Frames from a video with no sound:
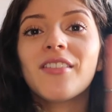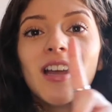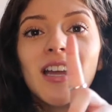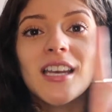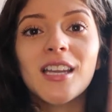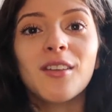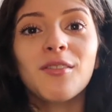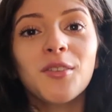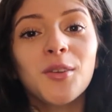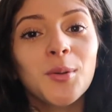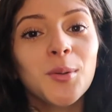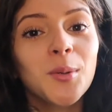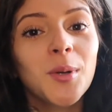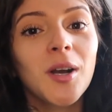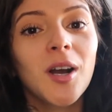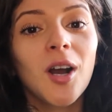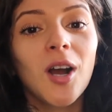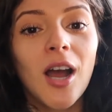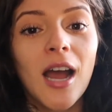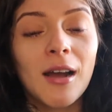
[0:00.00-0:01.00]
Any of
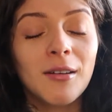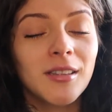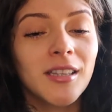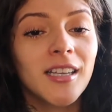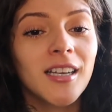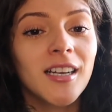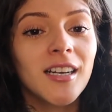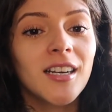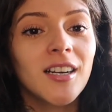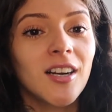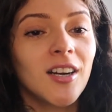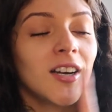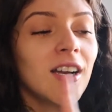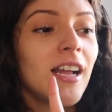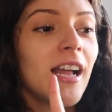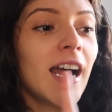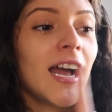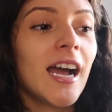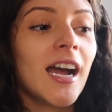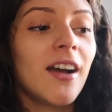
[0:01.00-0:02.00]
you out there
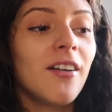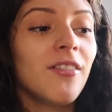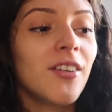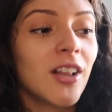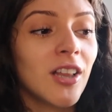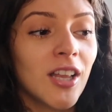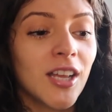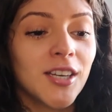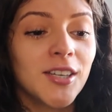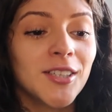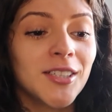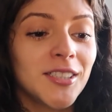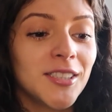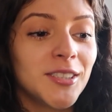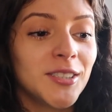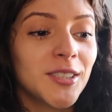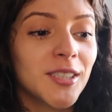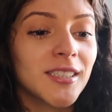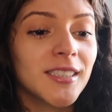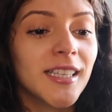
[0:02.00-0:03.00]
have a lot of
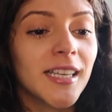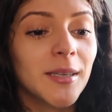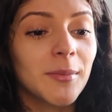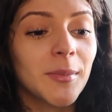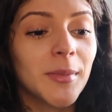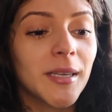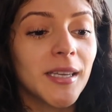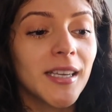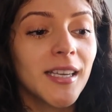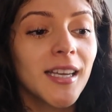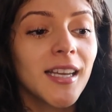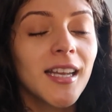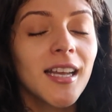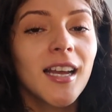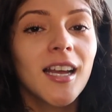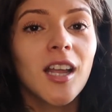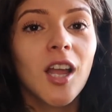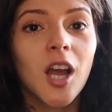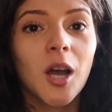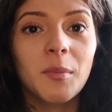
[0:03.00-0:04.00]
hoodies just like me,
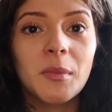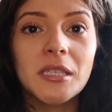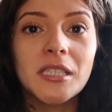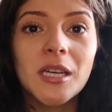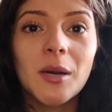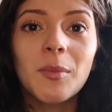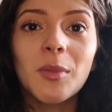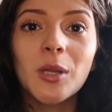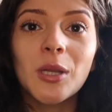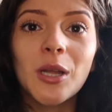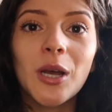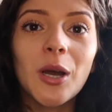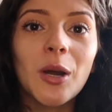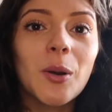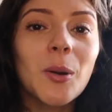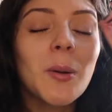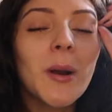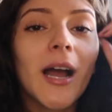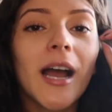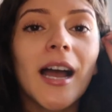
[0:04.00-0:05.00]
comment down
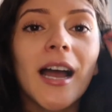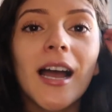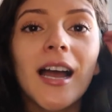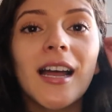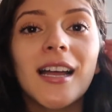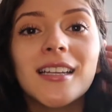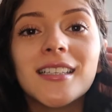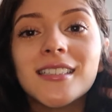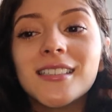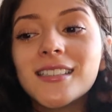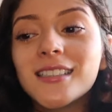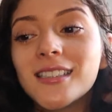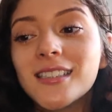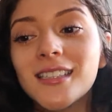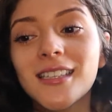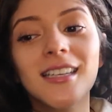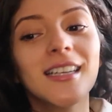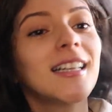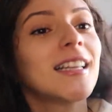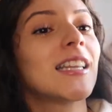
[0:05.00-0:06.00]
below and
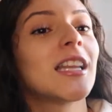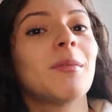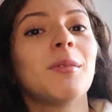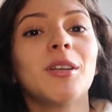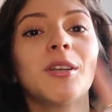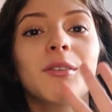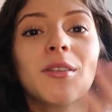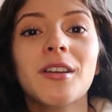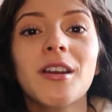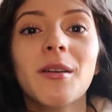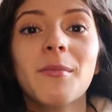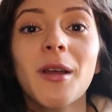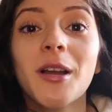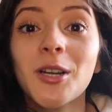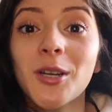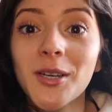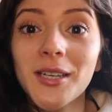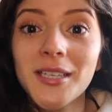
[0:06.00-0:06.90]
let me know that I'm not